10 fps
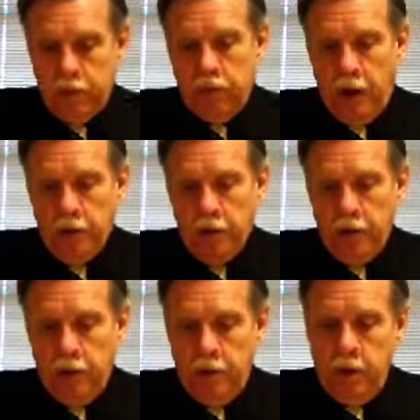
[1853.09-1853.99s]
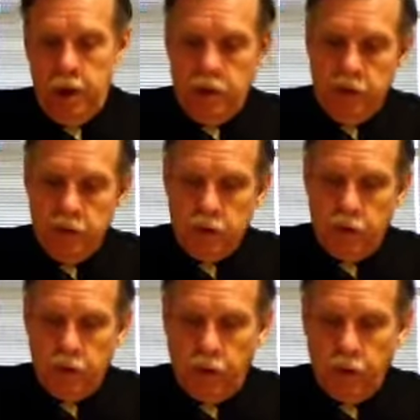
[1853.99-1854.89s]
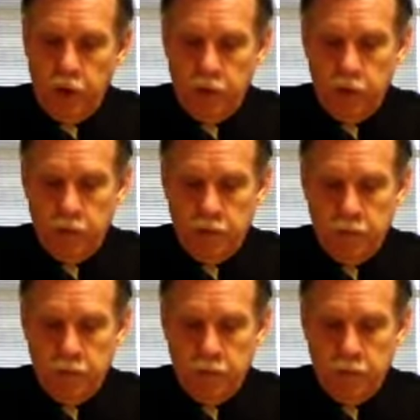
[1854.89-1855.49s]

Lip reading: Johnson and these conservatives,